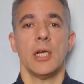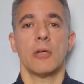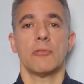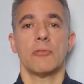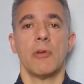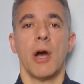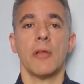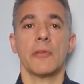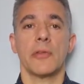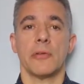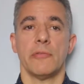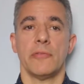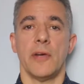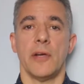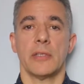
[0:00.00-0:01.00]
rather than
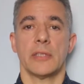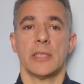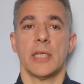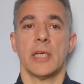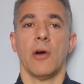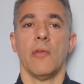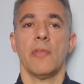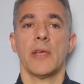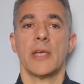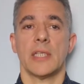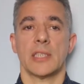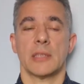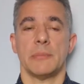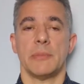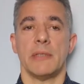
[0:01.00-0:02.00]
focusing on the
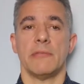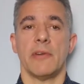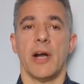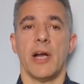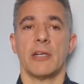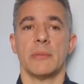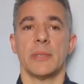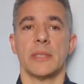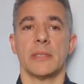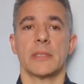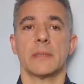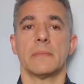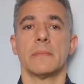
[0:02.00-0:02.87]
customer environment.